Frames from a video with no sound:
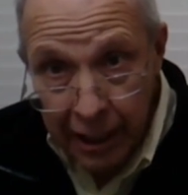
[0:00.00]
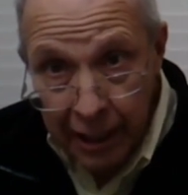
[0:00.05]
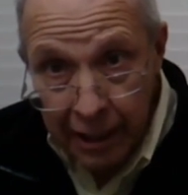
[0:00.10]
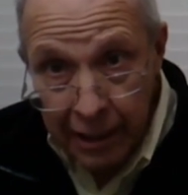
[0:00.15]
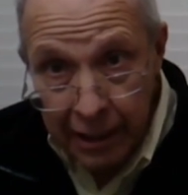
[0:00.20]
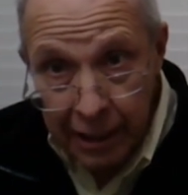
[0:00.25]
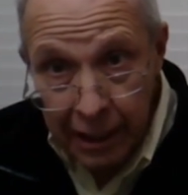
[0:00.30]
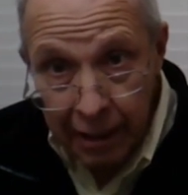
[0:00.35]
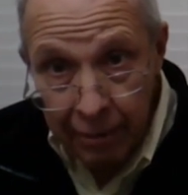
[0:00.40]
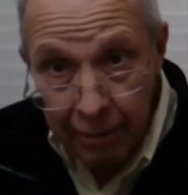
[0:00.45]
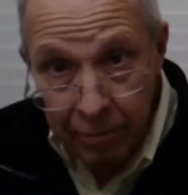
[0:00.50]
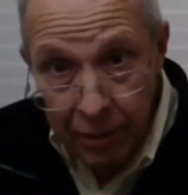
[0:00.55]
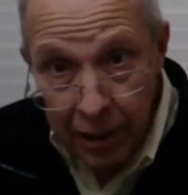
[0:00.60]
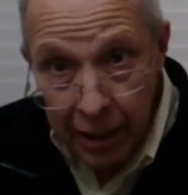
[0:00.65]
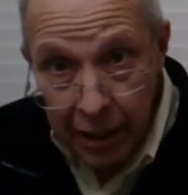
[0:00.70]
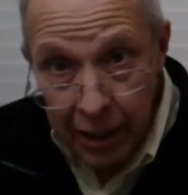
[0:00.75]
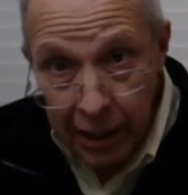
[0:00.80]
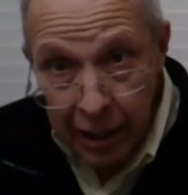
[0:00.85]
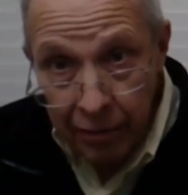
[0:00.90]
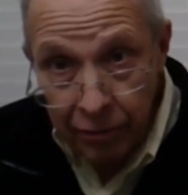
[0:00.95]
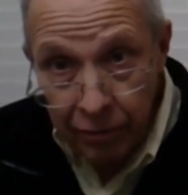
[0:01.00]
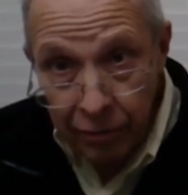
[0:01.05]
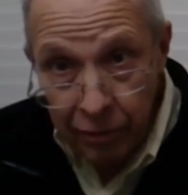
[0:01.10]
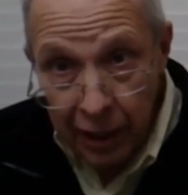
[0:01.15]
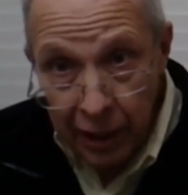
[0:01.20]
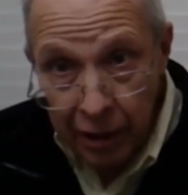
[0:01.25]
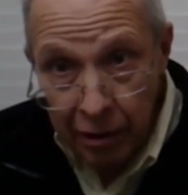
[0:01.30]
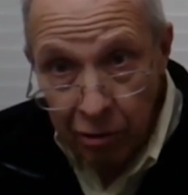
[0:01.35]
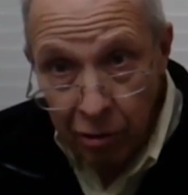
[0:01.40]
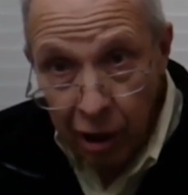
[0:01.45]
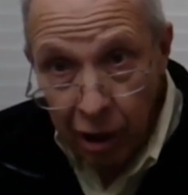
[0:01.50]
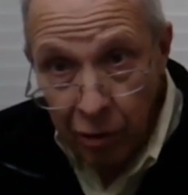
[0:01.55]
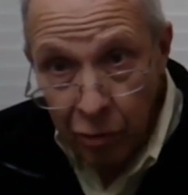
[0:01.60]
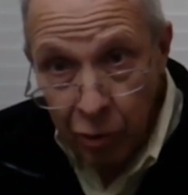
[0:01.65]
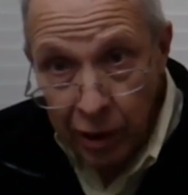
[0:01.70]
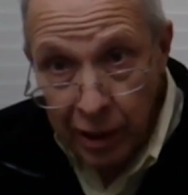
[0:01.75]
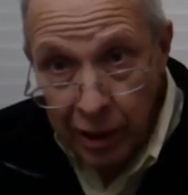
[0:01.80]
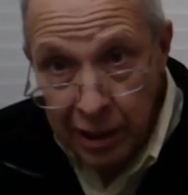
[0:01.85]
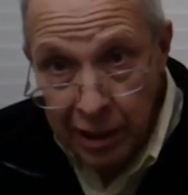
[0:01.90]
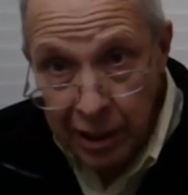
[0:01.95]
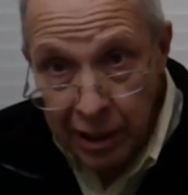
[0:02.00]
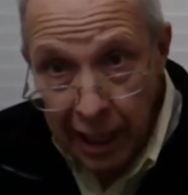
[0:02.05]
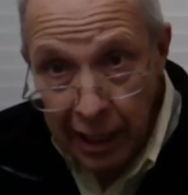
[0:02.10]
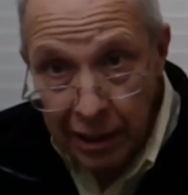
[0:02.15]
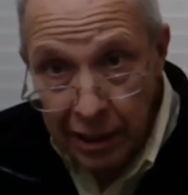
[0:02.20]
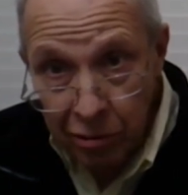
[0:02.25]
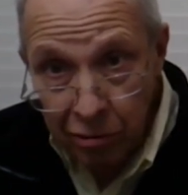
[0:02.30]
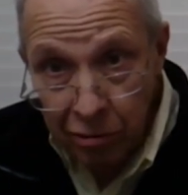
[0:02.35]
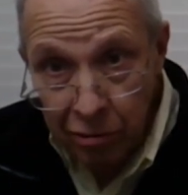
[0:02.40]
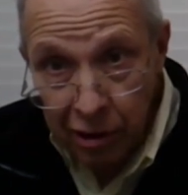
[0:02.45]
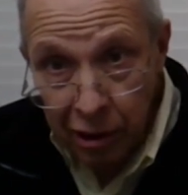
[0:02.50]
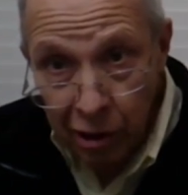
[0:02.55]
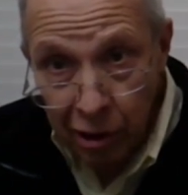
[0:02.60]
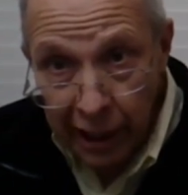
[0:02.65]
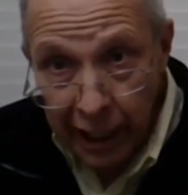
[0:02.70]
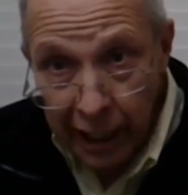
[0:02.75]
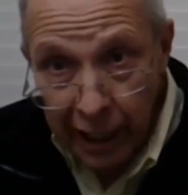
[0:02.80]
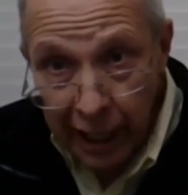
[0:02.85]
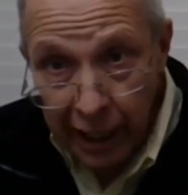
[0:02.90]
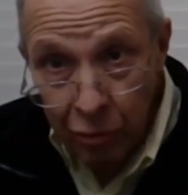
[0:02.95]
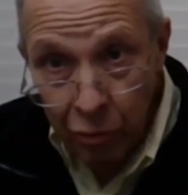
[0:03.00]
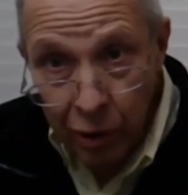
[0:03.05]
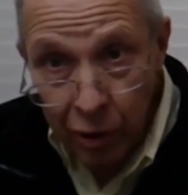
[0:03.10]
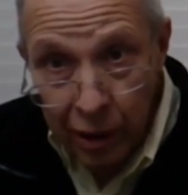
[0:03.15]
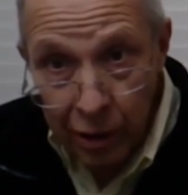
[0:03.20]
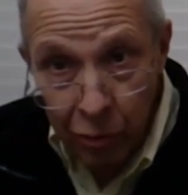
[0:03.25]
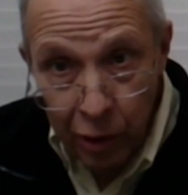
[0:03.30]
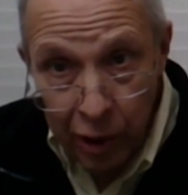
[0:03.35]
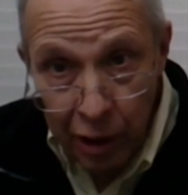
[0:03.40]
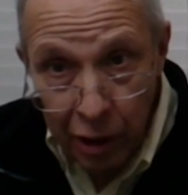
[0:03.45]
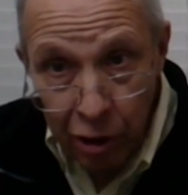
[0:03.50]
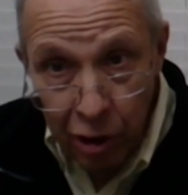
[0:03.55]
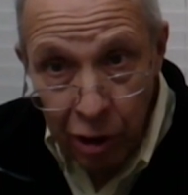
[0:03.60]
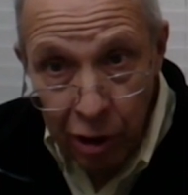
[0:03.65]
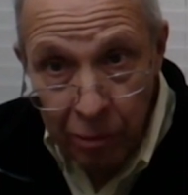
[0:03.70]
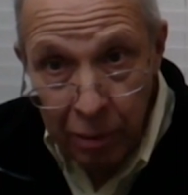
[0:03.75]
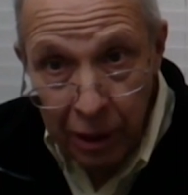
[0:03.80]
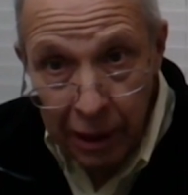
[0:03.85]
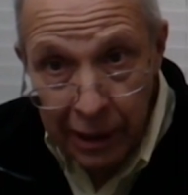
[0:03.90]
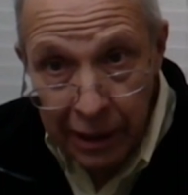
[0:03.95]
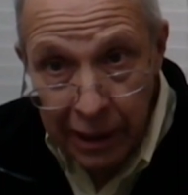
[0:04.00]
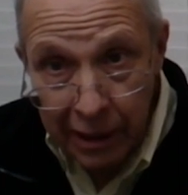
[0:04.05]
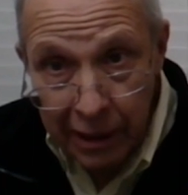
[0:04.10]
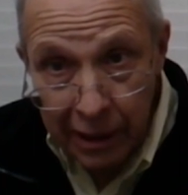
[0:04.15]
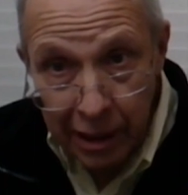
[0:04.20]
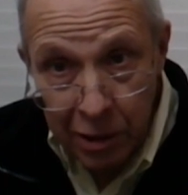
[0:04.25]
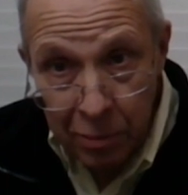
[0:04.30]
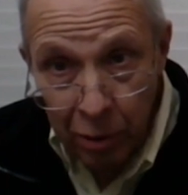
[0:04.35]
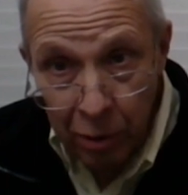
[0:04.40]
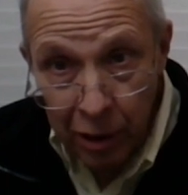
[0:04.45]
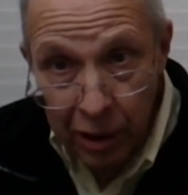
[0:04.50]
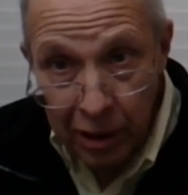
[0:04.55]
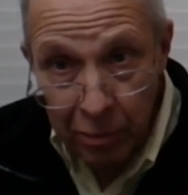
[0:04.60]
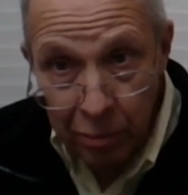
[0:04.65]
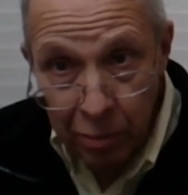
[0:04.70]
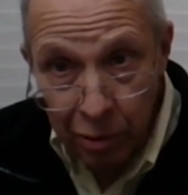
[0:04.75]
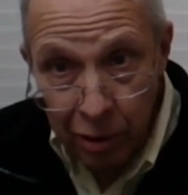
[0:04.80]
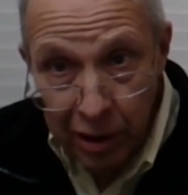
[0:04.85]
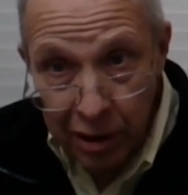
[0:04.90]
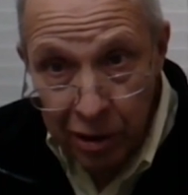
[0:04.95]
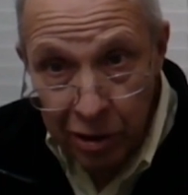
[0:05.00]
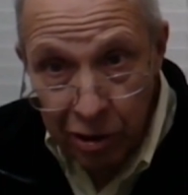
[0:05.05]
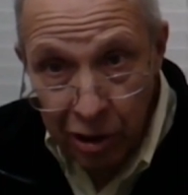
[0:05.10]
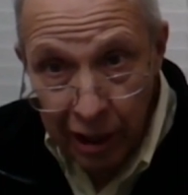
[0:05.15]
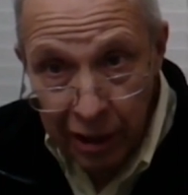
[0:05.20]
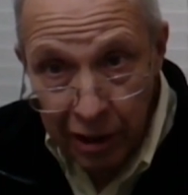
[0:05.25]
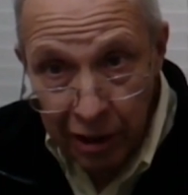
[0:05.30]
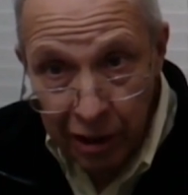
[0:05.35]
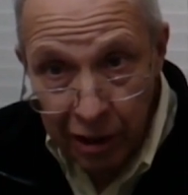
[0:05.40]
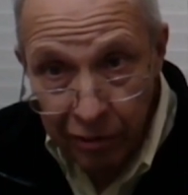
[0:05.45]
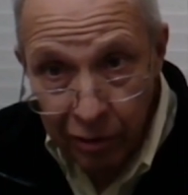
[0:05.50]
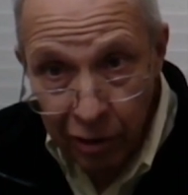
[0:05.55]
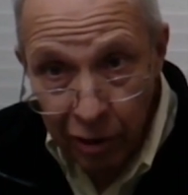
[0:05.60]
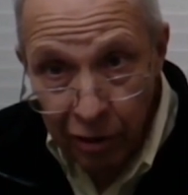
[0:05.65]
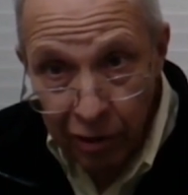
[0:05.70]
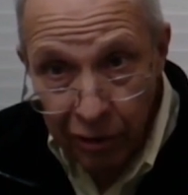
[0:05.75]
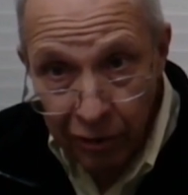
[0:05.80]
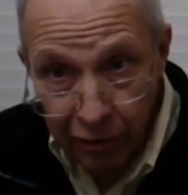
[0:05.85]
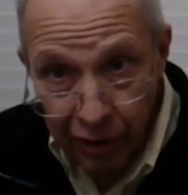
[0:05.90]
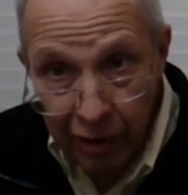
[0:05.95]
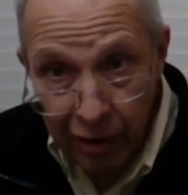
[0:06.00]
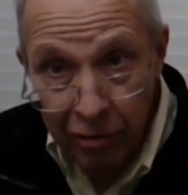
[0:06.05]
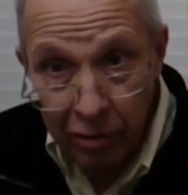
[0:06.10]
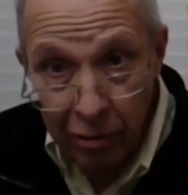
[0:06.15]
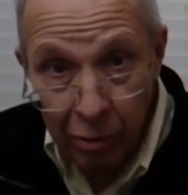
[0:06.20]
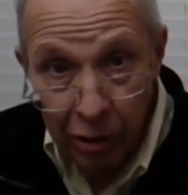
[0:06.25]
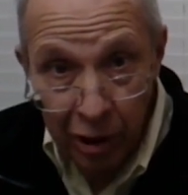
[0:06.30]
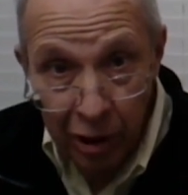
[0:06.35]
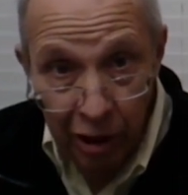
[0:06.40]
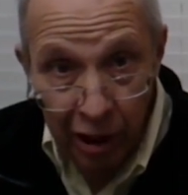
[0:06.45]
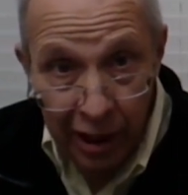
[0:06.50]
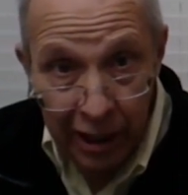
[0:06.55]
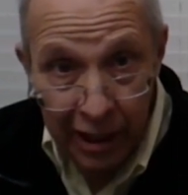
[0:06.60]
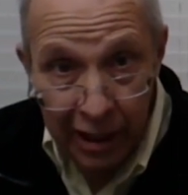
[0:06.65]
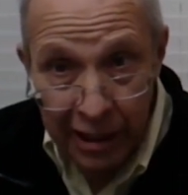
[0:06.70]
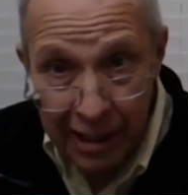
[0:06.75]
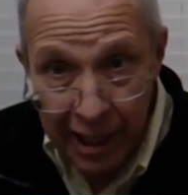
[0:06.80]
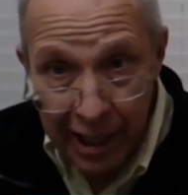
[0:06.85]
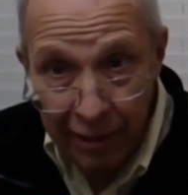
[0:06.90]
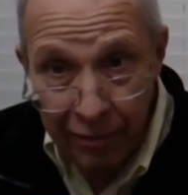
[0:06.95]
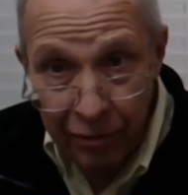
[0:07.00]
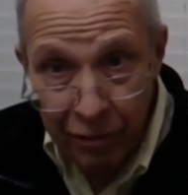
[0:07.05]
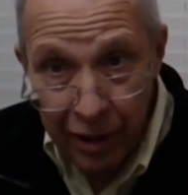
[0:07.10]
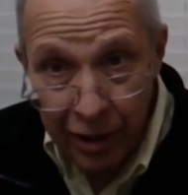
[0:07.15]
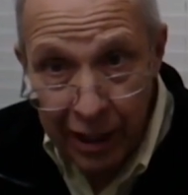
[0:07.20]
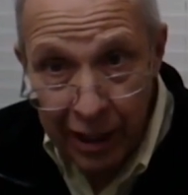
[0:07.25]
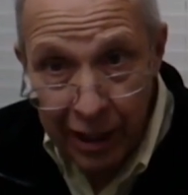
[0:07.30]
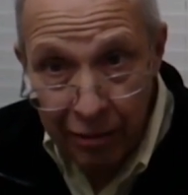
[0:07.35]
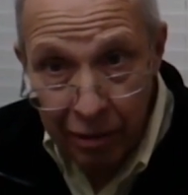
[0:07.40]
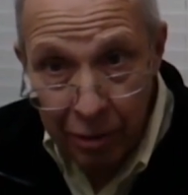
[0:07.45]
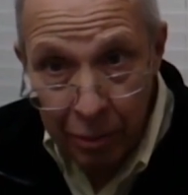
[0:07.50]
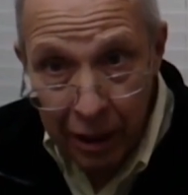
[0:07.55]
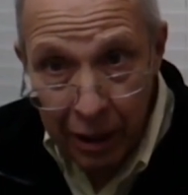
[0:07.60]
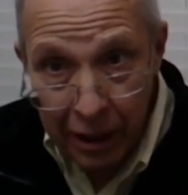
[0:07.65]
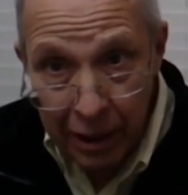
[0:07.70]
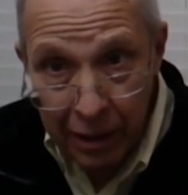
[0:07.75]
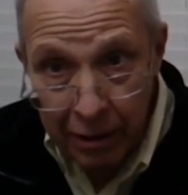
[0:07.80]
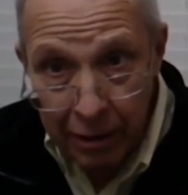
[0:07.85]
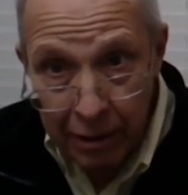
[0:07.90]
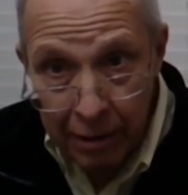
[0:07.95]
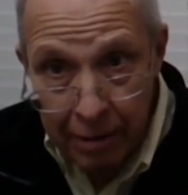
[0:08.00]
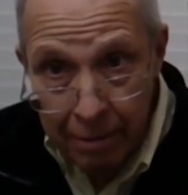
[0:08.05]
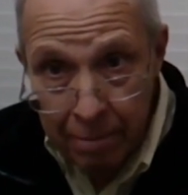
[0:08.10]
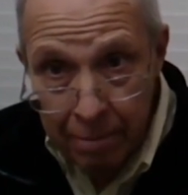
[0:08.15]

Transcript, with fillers: And uh, if later on we decide to relook at it, we we could, but at this point, the board is not going to vote favorably on it. Is that fair to everybody?